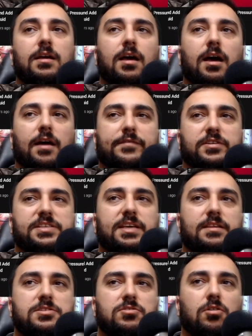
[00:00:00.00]
If you'll see,
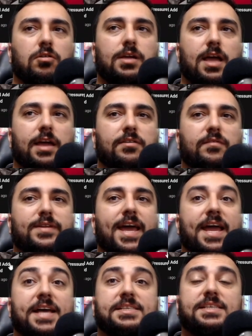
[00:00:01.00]
these are all kind of
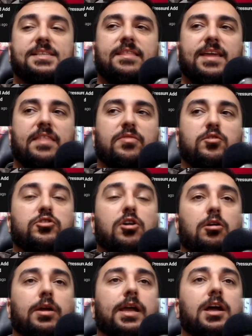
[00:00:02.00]
tasks that their
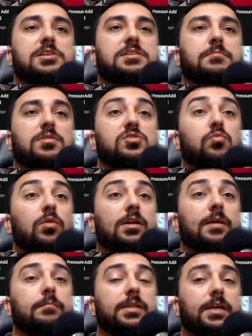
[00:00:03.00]
target customers will
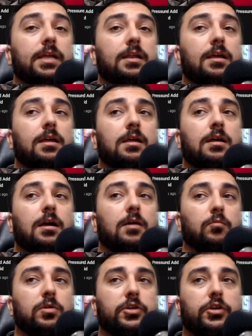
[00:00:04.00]
complete.
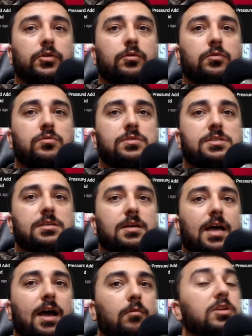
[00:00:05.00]
We'll use
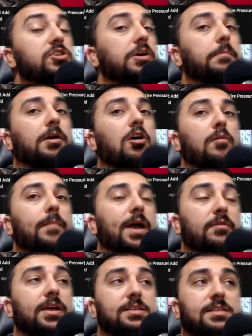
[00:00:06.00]
how to jump a car
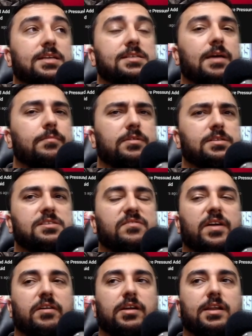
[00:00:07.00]
battery as an example. This is a
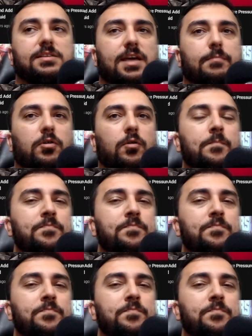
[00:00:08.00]
very good example.